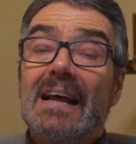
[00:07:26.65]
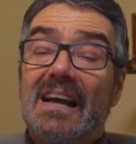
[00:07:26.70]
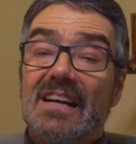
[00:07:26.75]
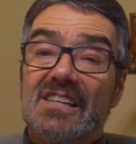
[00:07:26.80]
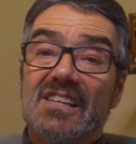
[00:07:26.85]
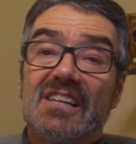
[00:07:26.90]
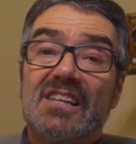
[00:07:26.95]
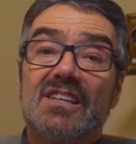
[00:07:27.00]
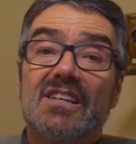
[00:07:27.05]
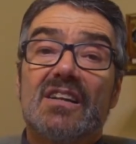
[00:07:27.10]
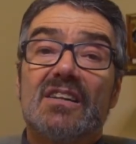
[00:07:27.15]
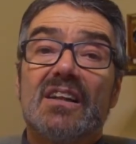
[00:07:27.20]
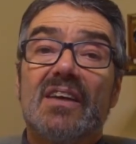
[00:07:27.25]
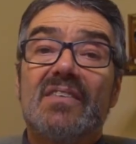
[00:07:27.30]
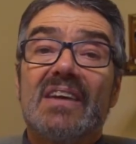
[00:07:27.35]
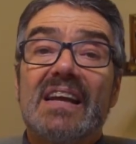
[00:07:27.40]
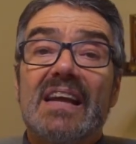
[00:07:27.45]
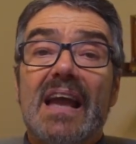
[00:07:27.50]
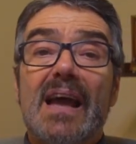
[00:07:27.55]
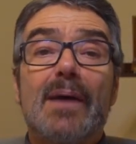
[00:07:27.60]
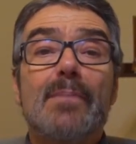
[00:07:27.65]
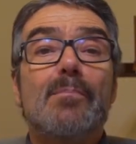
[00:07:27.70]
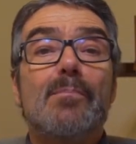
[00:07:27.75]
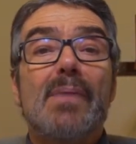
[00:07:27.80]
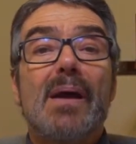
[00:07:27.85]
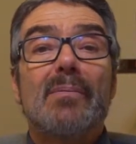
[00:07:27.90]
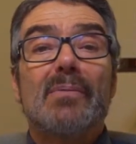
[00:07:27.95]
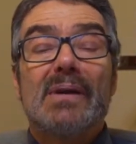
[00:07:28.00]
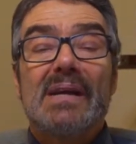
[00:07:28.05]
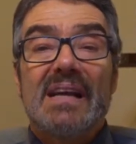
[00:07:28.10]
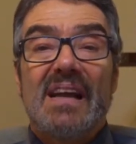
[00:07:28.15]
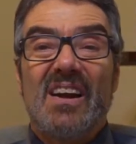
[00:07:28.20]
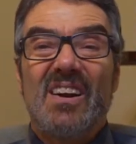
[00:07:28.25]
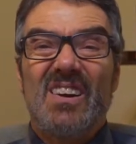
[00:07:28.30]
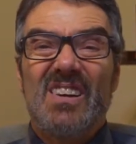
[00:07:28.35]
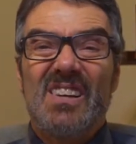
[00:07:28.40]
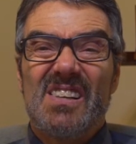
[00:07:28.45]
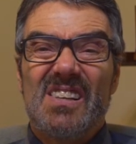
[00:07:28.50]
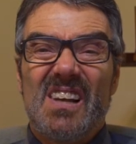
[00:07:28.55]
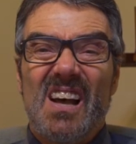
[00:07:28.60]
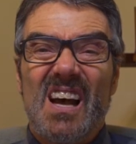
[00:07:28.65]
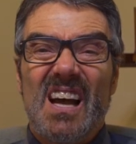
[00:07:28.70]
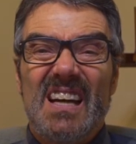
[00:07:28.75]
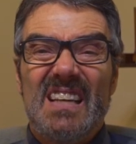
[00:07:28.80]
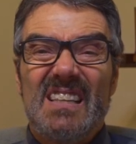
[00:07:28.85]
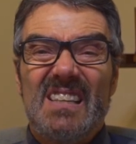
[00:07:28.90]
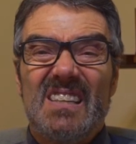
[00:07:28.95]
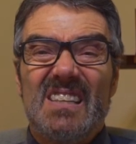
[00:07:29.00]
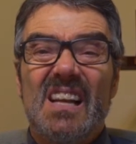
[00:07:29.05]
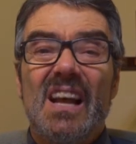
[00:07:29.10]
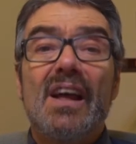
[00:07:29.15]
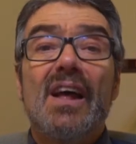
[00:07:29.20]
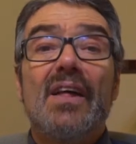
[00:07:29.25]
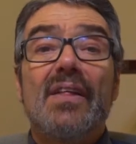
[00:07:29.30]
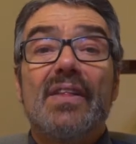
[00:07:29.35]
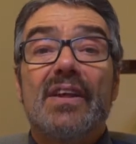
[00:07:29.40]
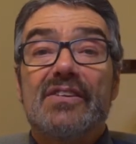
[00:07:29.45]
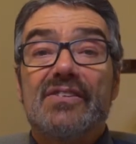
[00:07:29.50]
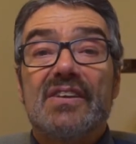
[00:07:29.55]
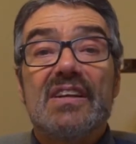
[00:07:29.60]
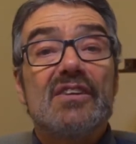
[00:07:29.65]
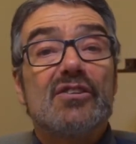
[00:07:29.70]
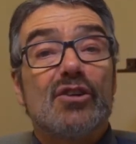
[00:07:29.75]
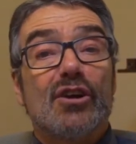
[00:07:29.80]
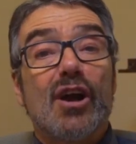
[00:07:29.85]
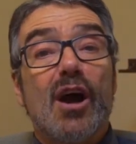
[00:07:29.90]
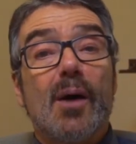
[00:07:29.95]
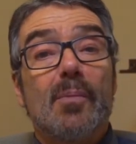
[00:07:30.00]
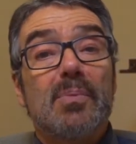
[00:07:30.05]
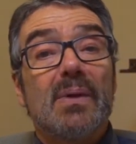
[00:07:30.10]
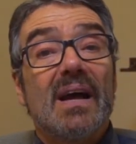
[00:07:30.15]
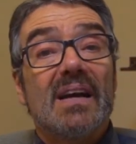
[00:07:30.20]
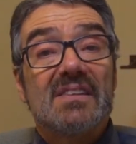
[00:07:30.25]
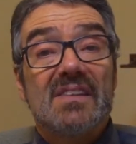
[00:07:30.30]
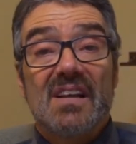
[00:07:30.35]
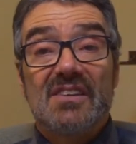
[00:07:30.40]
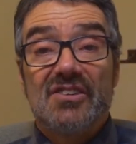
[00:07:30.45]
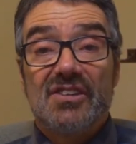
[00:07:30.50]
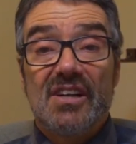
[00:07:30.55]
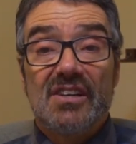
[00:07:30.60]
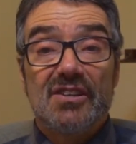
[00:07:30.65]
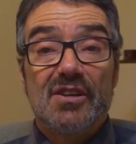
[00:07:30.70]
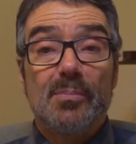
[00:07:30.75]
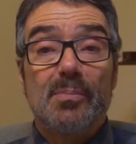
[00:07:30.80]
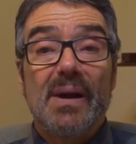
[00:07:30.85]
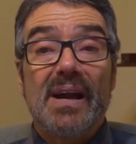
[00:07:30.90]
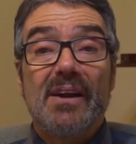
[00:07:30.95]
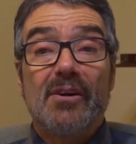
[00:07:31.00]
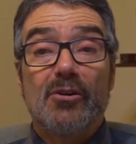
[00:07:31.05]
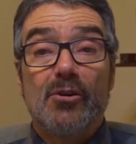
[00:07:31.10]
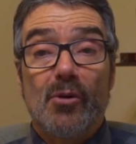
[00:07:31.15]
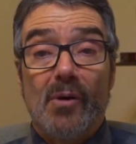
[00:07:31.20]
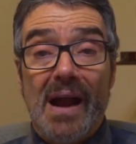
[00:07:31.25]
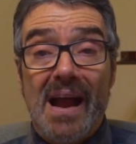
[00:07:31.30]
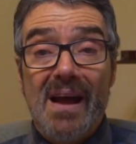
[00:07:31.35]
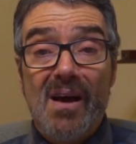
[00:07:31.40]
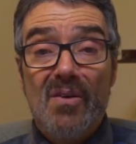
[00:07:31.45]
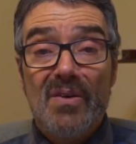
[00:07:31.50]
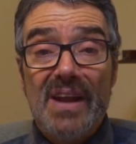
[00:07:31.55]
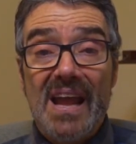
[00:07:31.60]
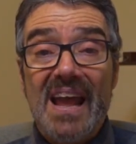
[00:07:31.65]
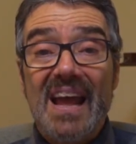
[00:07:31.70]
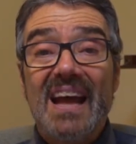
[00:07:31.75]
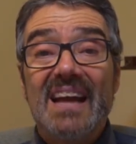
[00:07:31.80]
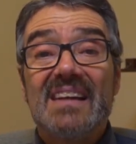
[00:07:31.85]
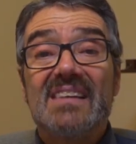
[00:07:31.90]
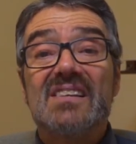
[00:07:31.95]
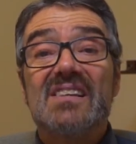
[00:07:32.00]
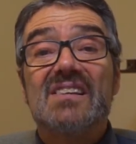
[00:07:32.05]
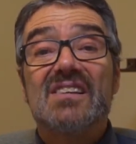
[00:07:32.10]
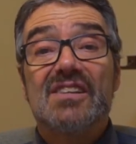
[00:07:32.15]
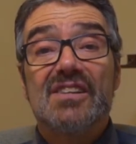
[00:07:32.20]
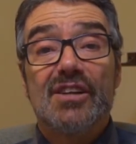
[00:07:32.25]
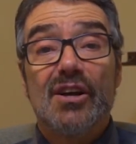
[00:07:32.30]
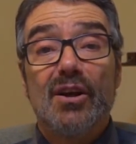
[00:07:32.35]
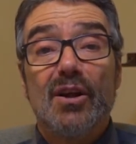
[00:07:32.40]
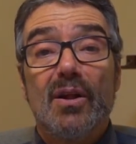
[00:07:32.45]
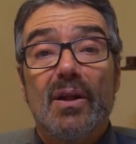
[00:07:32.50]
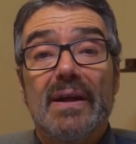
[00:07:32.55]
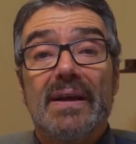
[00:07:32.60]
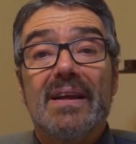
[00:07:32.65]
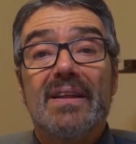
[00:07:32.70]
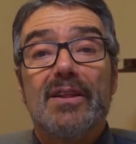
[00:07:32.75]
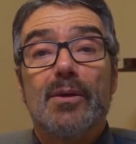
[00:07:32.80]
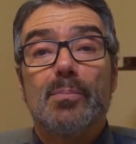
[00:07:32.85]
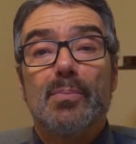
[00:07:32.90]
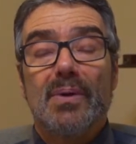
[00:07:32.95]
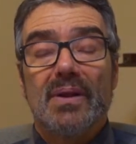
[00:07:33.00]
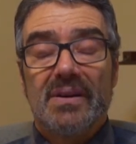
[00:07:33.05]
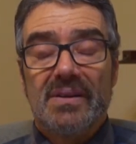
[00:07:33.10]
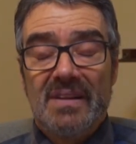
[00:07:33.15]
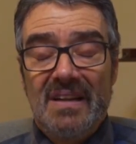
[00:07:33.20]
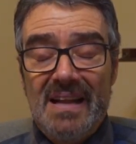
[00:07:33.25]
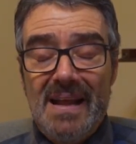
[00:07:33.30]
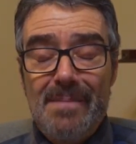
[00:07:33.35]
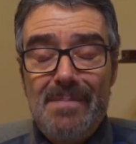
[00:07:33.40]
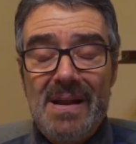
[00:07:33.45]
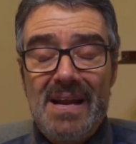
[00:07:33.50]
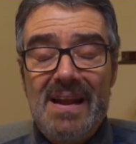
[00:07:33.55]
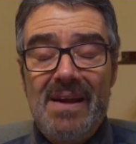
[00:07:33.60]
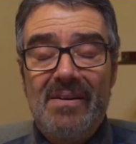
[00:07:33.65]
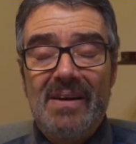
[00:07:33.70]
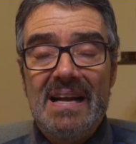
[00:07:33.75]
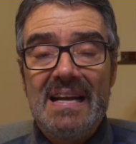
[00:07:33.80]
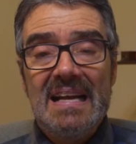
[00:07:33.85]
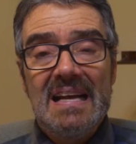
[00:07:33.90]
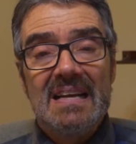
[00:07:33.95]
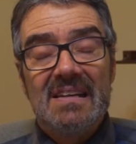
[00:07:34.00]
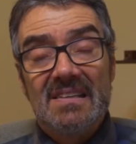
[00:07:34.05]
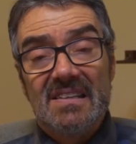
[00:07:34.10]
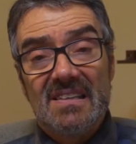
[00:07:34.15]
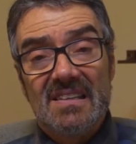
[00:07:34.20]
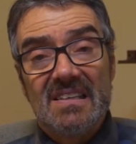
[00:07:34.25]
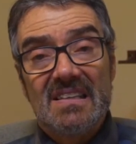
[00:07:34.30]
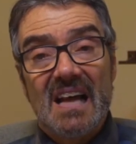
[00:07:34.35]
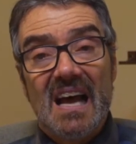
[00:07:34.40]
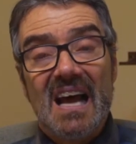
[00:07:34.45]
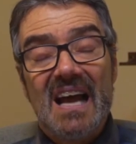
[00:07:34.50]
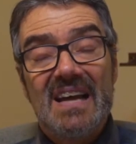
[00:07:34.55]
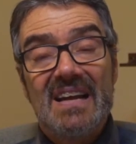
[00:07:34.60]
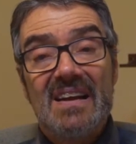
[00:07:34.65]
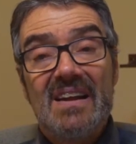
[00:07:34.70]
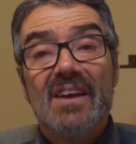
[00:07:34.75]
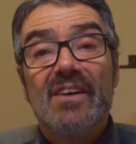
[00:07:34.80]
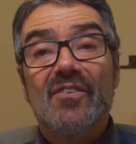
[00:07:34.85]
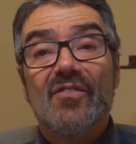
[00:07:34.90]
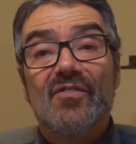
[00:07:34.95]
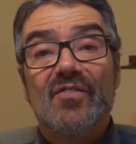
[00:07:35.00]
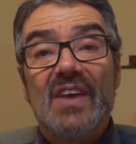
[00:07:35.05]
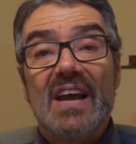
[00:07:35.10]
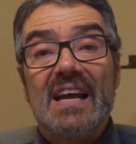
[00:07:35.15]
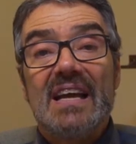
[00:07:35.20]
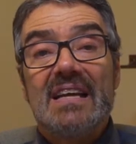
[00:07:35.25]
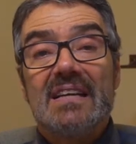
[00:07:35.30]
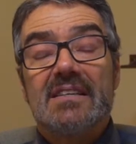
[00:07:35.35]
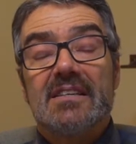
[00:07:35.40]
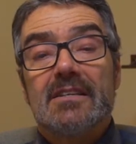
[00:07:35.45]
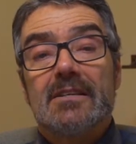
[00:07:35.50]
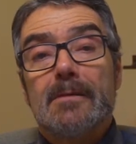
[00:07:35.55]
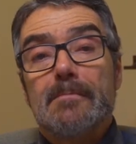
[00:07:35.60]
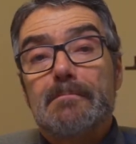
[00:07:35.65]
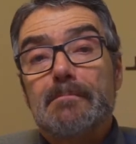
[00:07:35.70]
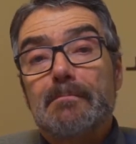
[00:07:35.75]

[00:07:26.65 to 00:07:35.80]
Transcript: assisted living, and memory care designs. The senior complex has yet to break ground and is still in the preliminary design phase.